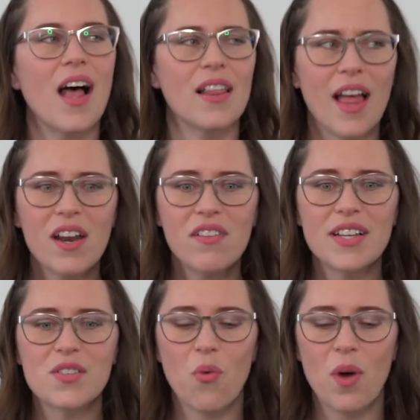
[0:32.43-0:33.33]
a lot of
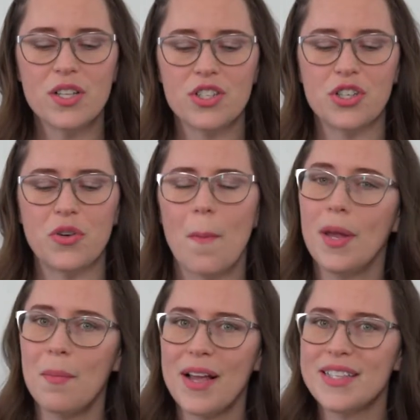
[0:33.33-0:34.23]
us want to
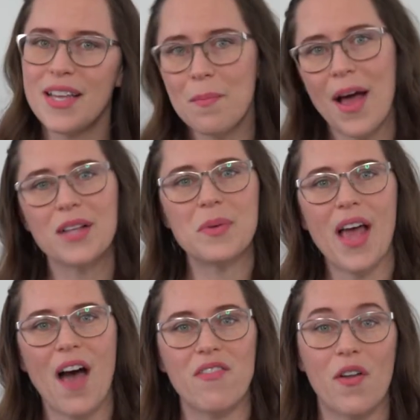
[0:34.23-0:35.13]
minimize the impact we
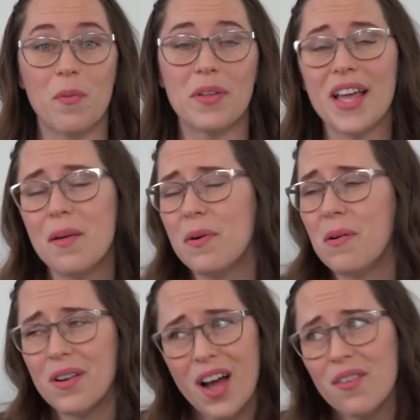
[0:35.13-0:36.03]
have on the planet,
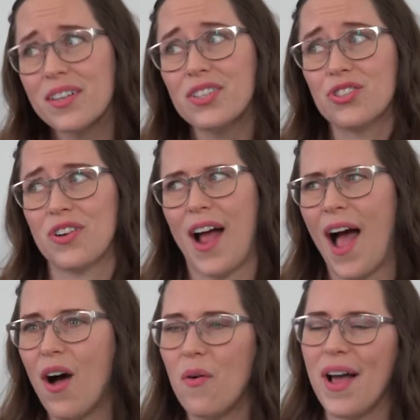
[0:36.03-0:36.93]
but we're not really sure
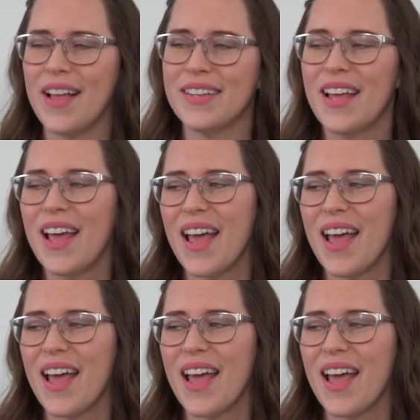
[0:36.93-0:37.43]
how, and